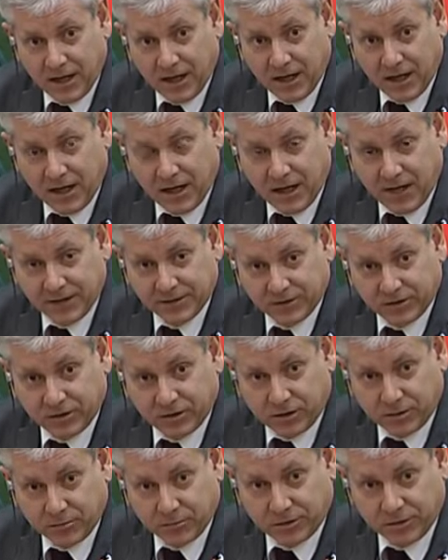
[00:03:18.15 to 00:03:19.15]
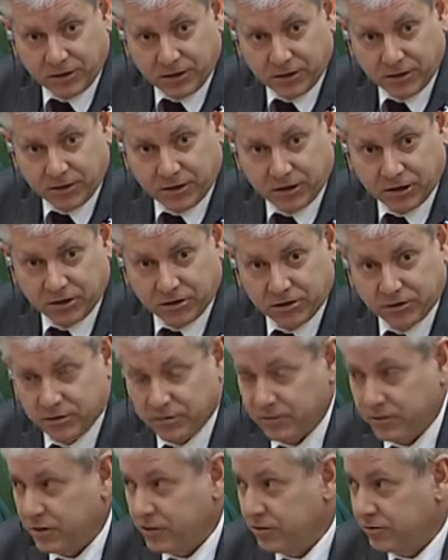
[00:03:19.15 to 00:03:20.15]
as terms and conditions
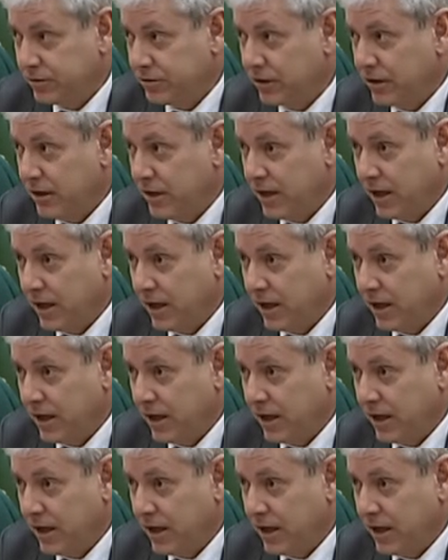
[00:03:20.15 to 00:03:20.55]
of use.